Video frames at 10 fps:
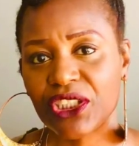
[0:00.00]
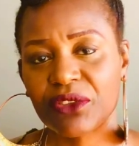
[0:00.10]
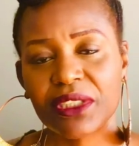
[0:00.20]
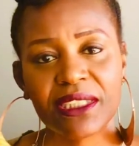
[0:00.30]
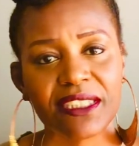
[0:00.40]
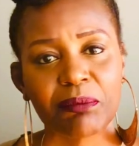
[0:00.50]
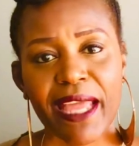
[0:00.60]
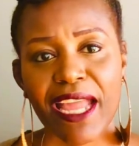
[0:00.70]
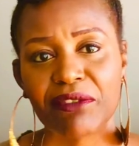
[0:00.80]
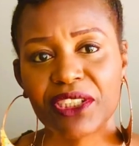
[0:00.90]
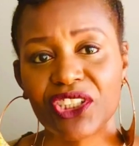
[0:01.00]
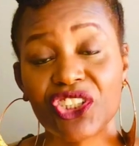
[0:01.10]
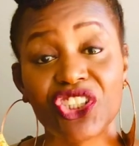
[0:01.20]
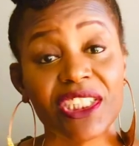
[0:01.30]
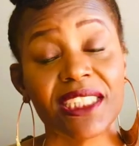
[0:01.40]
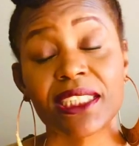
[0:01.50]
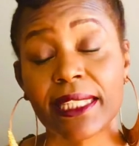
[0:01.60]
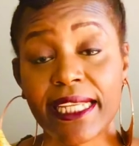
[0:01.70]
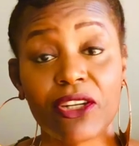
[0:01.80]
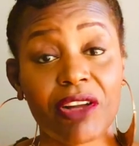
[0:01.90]
They're in this marriage, and she gets
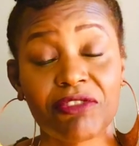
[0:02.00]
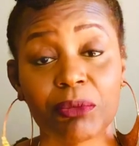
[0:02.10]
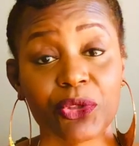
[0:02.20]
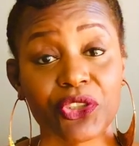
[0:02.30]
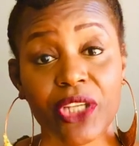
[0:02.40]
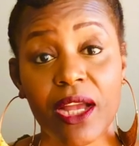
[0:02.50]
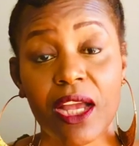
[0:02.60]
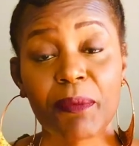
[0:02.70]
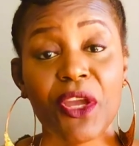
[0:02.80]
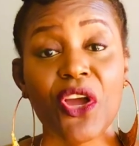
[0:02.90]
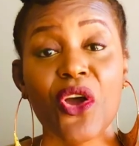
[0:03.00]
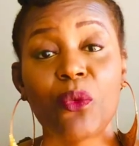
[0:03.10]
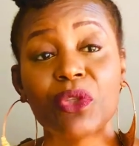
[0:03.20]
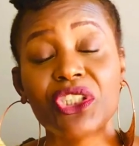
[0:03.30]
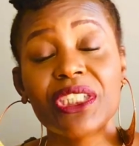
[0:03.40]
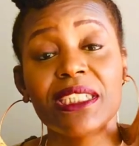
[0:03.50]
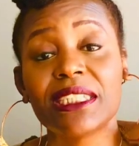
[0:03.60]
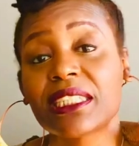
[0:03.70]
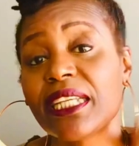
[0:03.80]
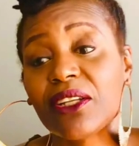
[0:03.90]
laid off from her job. When she
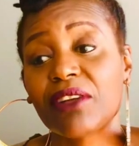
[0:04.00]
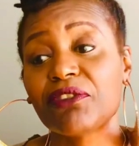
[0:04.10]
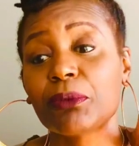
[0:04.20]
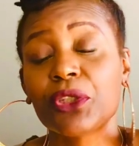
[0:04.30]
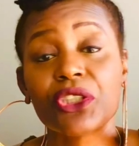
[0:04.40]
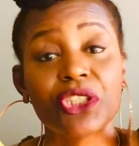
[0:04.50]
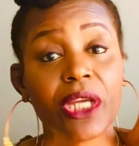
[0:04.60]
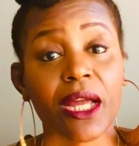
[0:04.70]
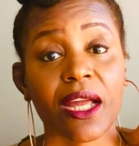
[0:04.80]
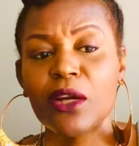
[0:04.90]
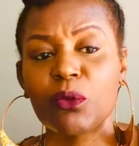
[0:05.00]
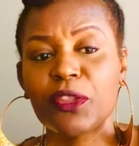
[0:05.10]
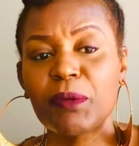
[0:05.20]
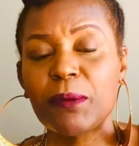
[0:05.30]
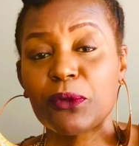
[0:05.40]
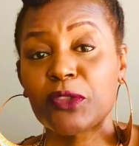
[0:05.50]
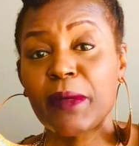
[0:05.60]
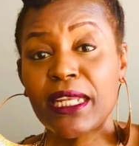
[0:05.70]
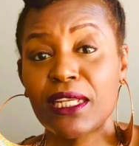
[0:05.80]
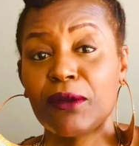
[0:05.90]
gets laid off from her job, with people
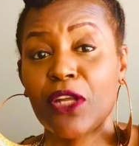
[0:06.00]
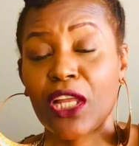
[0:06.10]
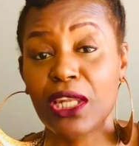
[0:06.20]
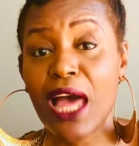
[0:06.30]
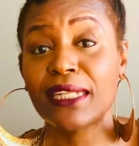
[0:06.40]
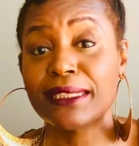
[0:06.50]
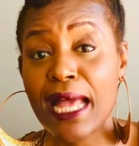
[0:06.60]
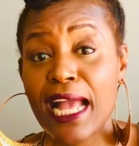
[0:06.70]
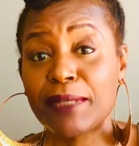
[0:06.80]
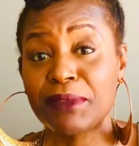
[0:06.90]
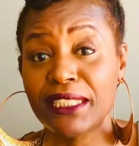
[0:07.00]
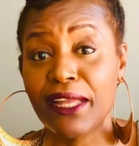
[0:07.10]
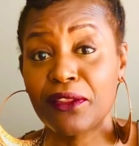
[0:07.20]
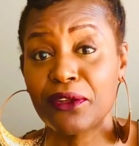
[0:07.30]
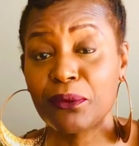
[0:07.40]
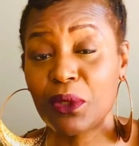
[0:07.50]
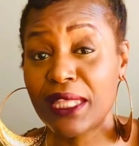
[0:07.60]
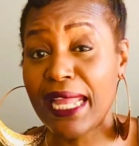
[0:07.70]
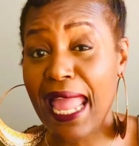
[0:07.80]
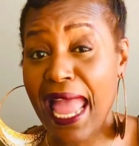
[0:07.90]
spending a lot of time together where
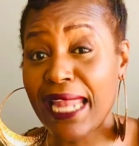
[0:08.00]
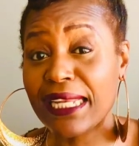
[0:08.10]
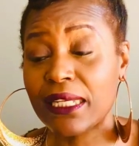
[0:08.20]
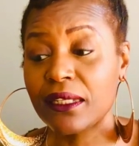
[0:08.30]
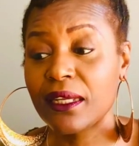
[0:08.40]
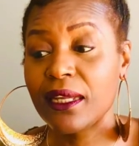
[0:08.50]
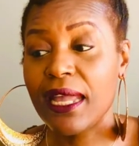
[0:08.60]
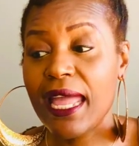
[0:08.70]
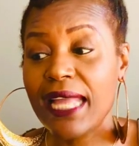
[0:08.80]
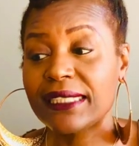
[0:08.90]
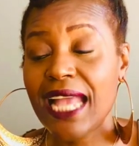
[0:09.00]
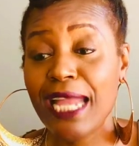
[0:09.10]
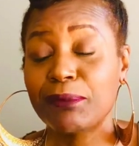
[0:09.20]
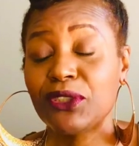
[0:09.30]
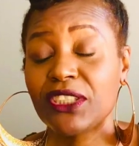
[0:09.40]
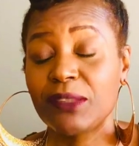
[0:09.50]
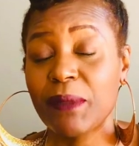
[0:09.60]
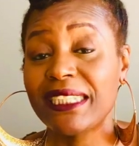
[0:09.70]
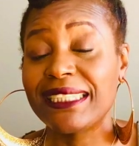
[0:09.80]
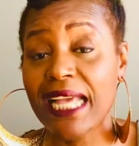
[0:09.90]
they hadn't had time to
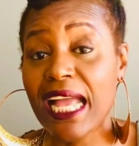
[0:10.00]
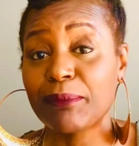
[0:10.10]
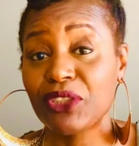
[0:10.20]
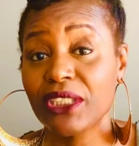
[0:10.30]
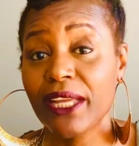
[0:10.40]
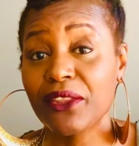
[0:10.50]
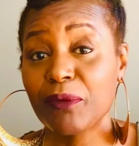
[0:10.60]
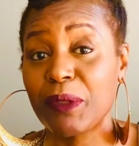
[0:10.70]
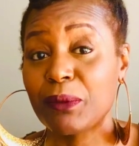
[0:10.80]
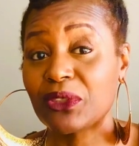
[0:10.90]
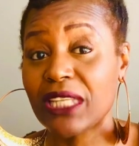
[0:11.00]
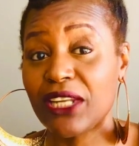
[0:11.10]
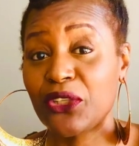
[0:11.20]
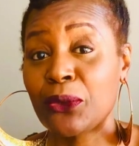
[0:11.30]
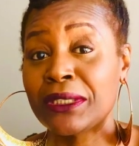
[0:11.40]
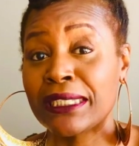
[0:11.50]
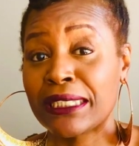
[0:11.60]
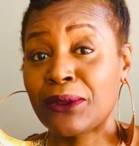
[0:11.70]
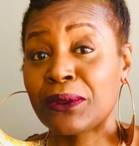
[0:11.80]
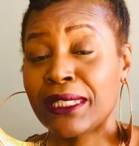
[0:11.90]
spend time together, people started noticing
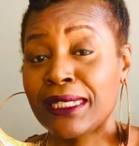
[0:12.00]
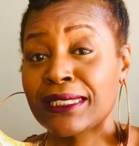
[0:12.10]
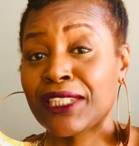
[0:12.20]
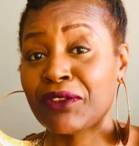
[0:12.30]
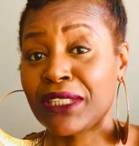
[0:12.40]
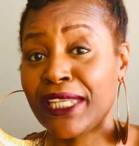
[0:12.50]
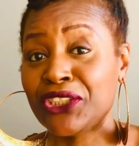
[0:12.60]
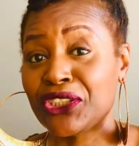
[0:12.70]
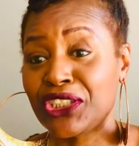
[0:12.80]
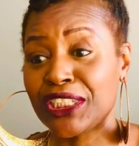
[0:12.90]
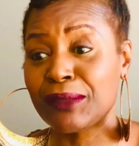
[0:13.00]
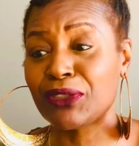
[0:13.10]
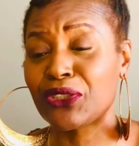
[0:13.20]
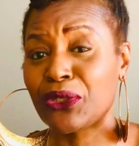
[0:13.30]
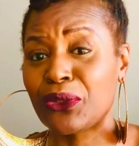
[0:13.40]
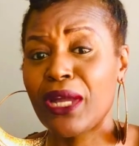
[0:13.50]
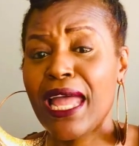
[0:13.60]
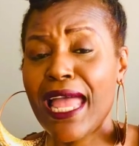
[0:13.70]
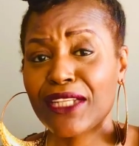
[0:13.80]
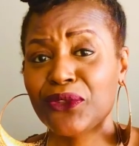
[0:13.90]
little things in their relationships. So
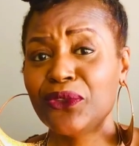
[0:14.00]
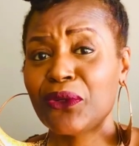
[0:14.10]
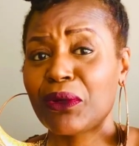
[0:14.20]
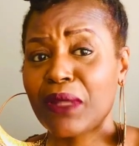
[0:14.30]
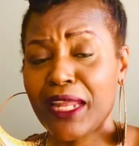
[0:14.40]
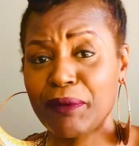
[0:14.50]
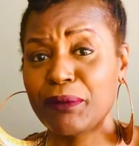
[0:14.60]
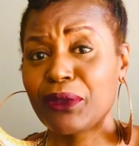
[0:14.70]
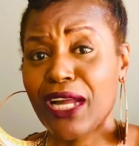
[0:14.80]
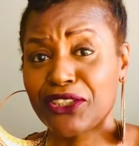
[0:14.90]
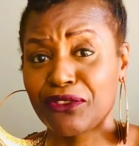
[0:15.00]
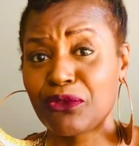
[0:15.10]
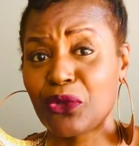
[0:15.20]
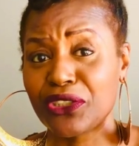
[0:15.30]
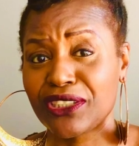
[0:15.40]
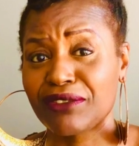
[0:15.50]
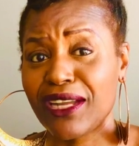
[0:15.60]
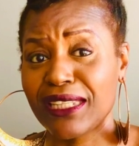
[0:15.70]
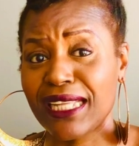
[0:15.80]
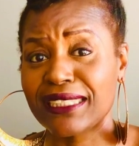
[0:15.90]
as you know, a lot of people got divorced
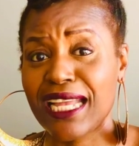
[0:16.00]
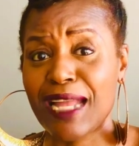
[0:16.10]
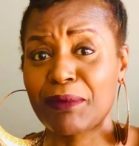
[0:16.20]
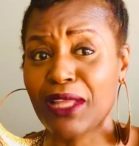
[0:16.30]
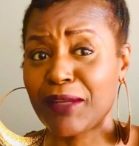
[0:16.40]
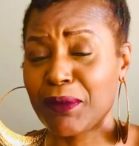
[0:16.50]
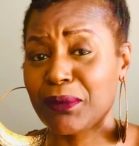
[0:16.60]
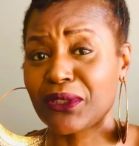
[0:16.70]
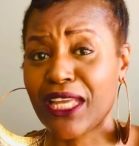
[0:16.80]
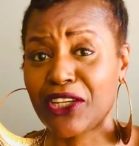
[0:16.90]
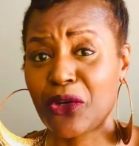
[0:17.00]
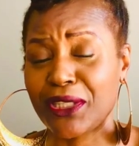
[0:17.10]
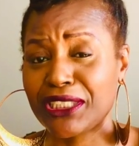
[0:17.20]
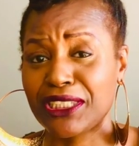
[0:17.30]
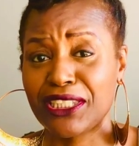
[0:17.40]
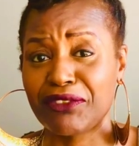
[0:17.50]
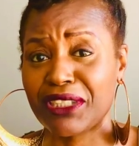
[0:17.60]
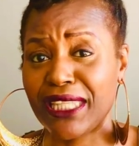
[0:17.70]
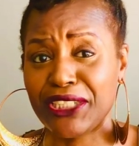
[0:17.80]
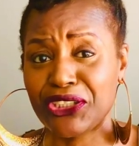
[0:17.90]
around that time. A lot of people started questioning their
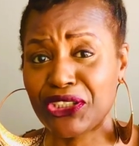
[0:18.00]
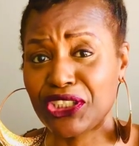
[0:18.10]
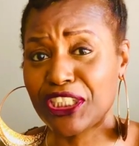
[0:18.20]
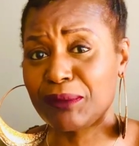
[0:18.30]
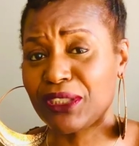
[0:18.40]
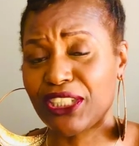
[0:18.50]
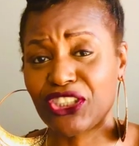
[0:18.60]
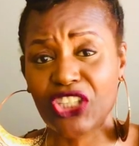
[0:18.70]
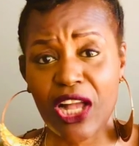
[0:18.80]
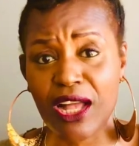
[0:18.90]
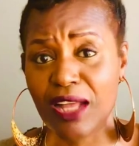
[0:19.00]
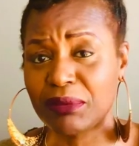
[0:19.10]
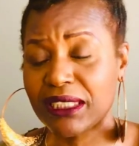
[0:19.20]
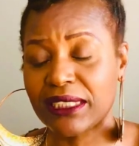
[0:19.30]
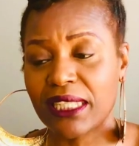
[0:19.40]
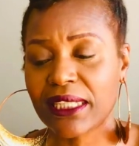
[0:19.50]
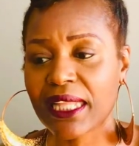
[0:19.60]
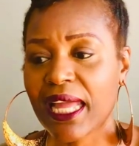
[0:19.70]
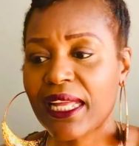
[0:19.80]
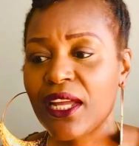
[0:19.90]
relationships, their jobs, things like
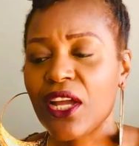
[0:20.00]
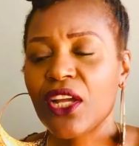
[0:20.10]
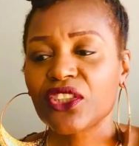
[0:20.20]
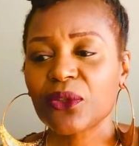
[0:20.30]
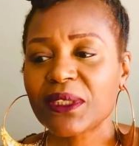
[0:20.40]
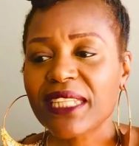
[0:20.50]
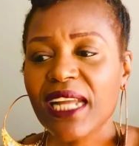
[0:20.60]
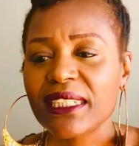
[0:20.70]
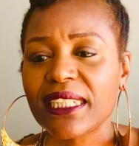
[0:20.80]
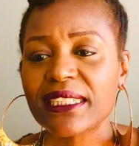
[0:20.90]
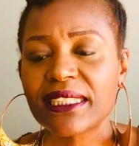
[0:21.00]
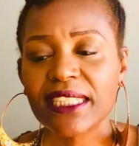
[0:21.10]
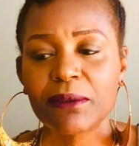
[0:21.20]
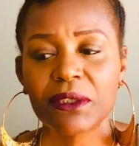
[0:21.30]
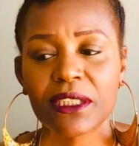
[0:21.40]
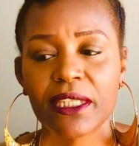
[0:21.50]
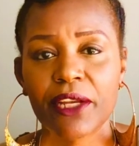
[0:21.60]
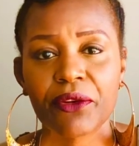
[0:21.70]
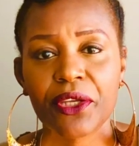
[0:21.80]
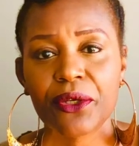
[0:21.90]
that. So it's kind of like the same
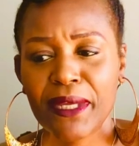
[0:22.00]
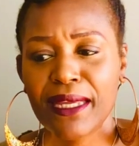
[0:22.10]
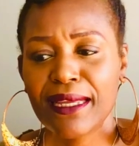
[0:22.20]
scenario.